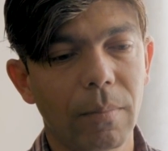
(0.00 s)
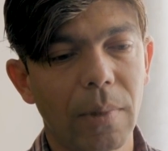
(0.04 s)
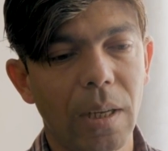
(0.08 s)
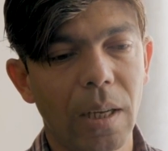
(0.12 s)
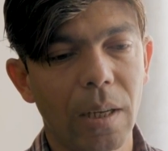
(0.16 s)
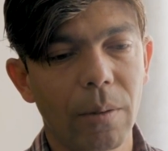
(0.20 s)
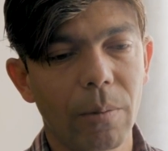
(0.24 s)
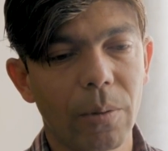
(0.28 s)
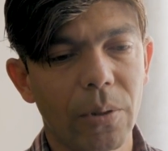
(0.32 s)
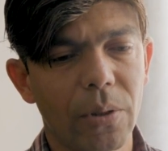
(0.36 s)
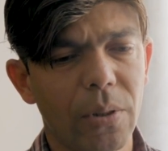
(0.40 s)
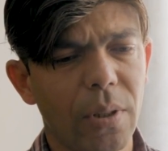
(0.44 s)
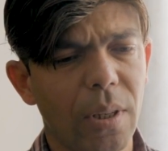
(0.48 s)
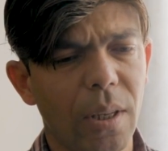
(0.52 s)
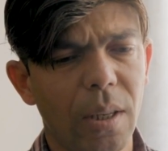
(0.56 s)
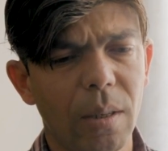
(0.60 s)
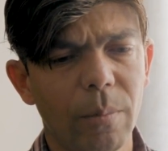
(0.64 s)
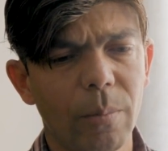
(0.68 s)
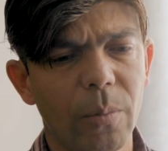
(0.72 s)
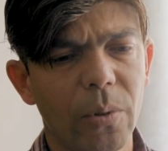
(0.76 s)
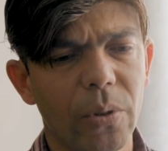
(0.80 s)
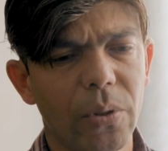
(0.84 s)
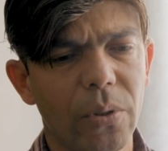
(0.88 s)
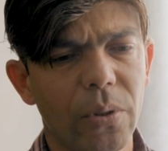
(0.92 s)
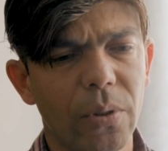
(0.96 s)
I was
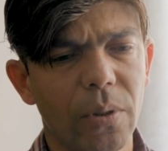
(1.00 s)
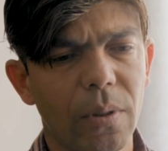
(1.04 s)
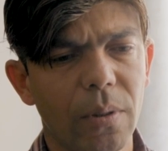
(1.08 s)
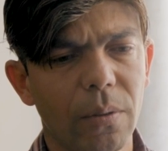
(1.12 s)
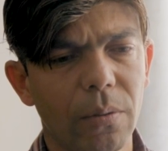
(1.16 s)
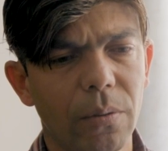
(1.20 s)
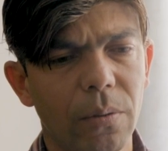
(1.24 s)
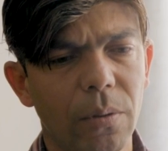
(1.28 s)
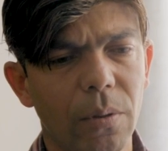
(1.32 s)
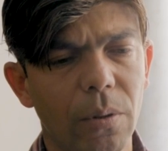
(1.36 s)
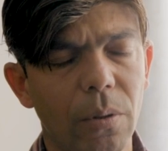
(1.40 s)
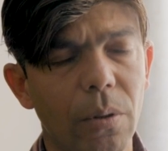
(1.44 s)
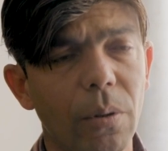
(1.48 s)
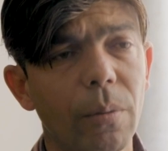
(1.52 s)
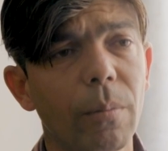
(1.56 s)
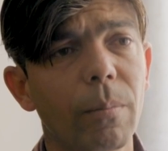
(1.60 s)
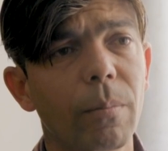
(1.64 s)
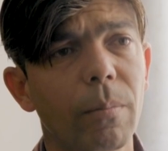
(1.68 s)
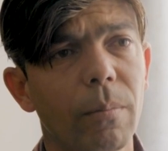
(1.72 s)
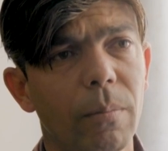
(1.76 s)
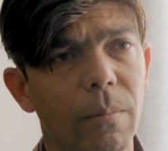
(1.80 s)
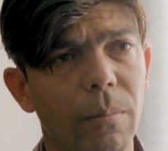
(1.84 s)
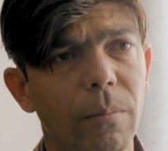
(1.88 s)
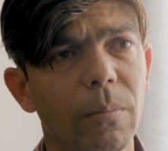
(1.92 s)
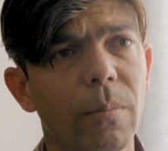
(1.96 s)
almost 4
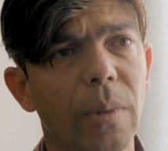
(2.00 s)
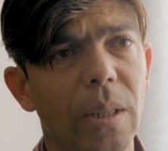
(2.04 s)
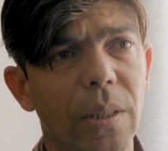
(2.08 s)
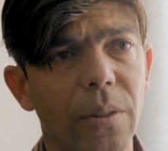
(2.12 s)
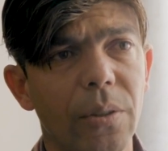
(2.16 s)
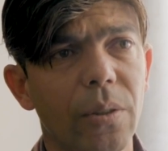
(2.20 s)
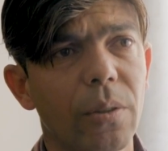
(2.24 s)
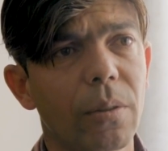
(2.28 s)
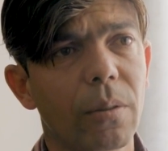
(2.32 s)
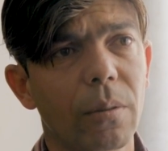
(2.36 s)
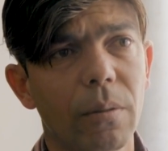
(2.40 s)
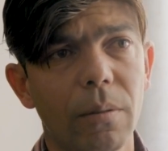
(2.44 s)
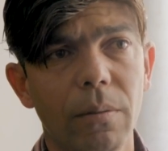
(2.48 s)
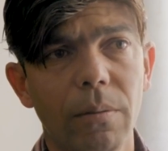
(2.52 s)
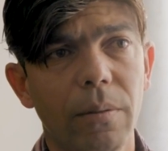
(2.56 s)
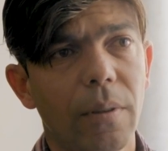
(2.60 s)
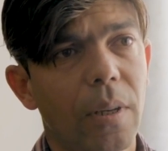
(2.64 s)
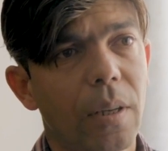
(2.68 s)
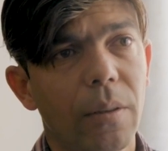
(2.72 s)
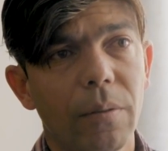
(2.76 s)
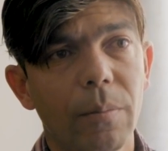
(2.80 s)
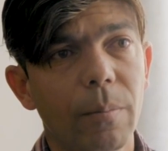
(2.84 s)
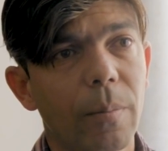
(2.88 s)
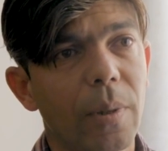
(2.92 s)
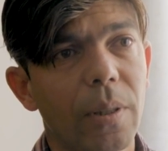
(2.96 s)
months or
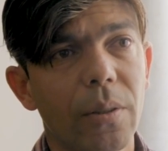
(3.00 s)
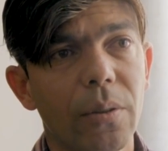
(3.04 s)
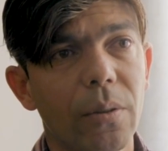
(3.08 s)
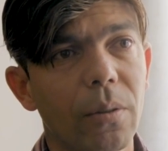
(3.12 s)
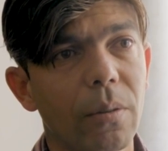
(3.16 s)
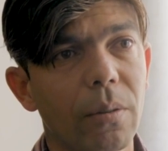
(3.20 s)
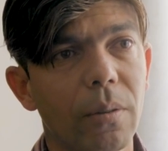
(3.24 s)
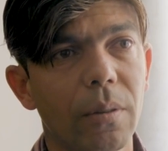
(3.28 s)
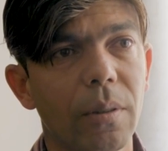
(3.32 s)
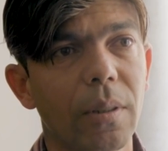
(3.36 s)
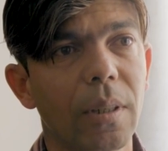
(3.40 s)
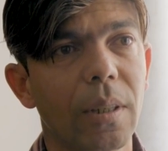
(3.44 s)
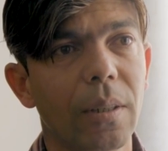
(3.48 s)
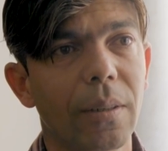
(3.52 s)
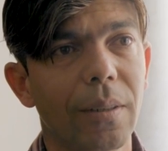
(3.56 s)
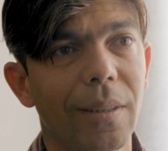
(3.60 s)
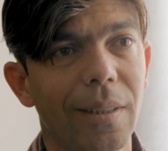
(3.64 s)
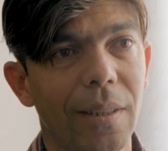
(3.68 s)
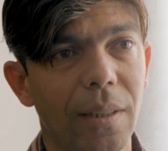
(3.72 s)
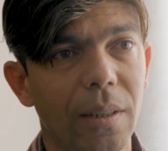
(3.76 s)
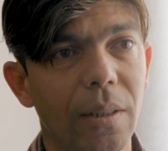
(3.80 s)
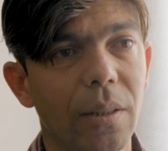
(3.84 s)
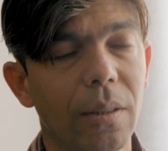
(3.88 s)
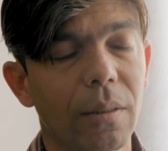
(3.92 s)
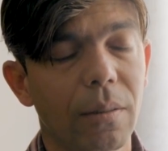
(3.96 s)
5 months or
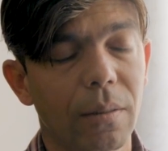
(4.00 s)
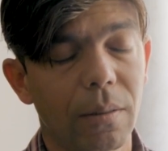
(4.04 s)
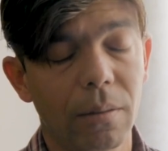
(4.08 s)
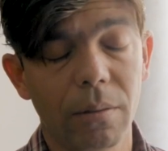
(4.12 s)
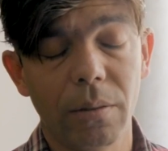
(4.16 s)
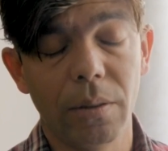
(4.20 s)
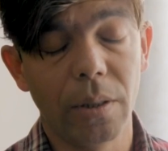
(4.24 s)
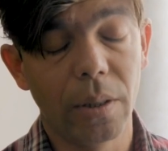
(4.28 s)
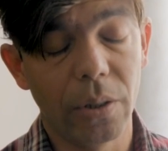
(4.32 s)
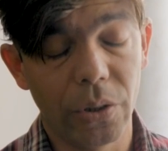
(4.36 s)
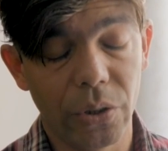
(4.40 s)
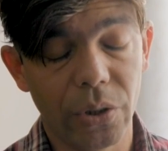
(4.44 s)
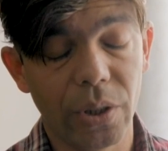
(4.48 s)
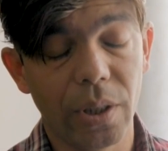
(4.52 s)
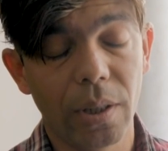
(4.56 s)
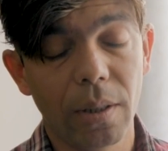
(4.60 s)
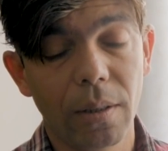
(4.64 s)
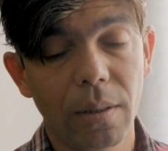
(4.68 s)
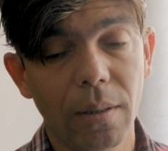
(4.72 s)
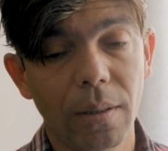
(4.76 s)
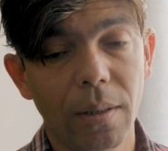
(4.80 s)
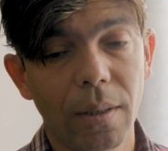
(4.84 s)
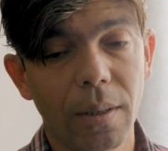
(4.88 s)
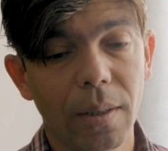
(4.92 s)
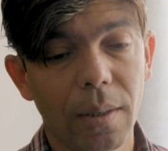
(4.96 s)
their
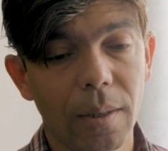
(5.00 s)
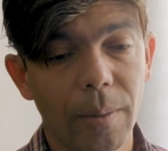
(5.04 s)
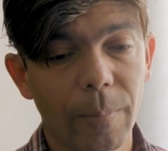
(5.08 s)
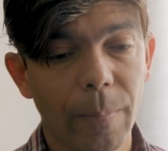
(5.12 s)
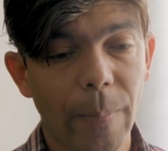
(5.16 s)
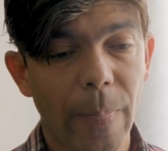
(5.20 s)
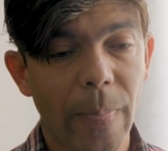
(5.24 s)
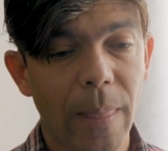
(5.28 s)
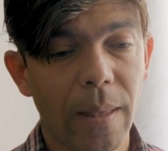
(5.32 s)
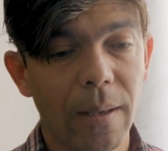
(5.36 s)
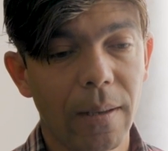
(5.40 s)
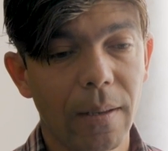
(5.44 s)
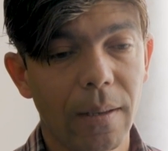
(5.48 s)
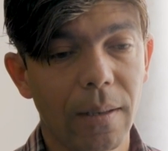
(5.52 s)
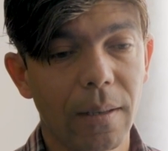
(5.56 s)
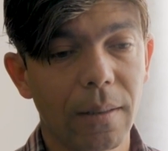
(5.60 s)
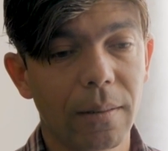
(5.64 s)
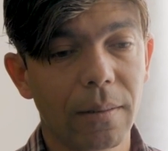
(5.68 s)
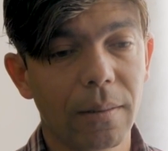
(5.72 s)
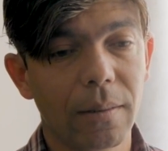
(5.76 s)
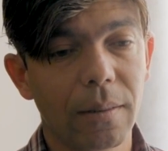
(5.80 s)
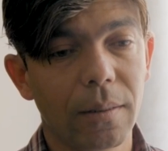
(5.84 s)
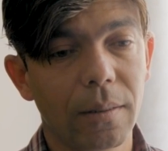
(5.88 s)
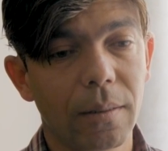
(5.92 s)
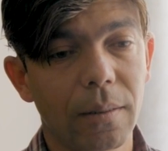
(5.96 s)
jail,
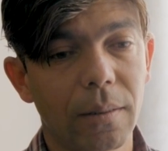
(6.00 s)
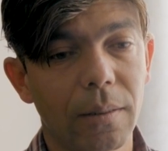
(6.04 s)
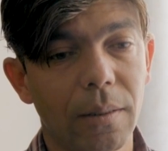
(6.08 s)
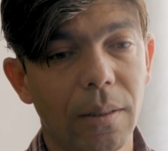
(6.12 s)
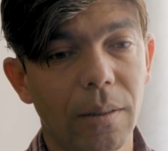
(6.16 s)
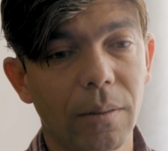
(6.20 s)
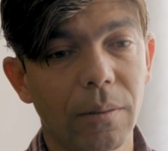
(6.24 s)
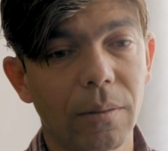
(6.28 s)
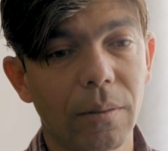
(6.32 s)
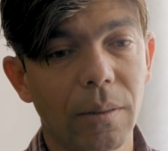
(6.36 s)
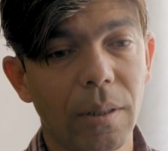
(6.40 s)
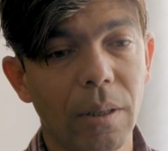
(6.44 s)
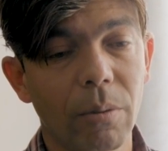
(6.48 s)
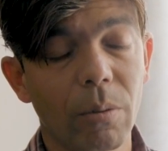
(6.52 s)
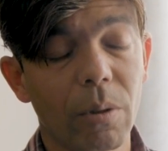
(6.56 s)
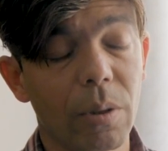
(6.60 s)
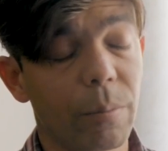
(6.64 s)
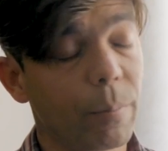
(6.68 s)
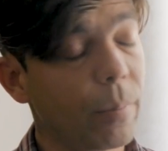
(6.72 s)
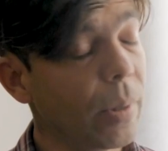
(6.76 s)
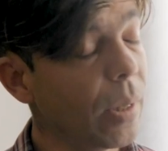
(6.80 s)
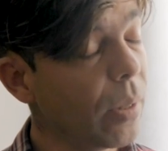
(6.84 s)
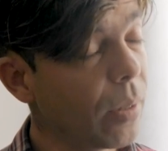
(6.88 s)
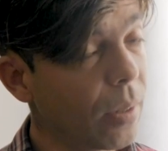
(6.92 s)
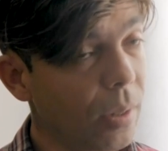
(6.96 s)
and they
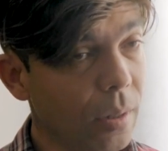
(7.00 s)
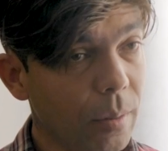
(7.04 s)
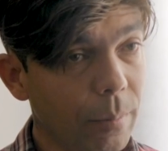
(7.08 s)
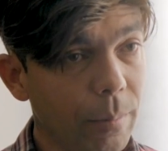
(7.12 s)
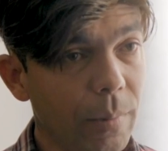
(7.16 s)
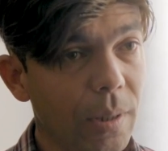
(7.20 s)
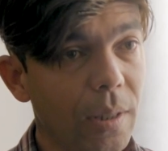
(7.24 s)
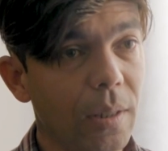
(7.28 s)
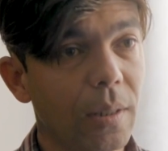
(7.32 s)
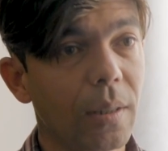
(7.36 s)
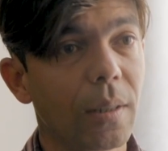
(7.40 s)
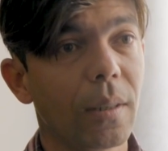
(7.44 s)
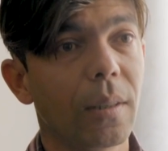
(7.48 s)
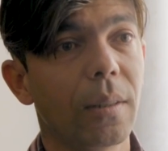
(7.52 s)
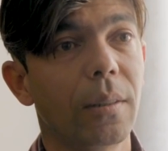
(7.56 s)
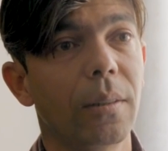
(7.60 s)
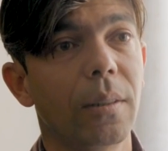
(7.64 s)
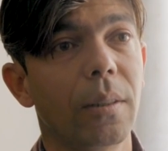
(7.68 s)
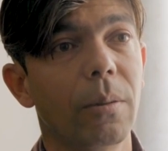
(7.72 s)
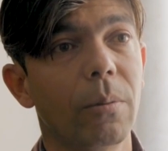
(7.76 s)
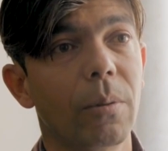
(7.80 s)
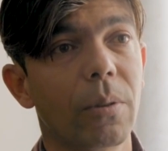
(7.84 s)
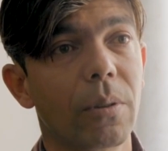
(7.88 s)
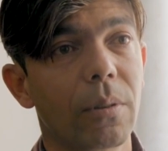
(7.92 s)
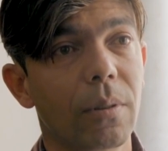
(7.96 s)
was beating me,
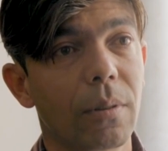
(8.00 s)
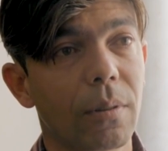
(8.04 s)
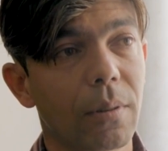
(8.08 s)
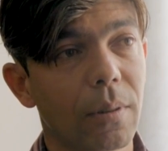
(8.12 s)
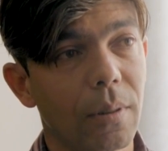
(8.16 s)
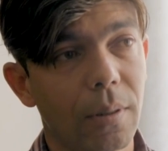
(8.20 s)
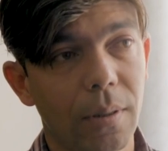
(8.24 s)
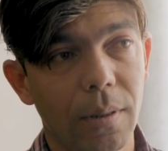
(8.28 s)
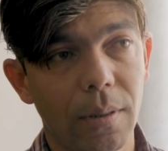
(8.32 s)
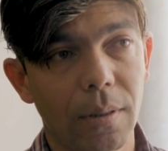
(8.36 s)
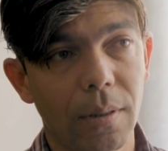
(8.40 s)
and they was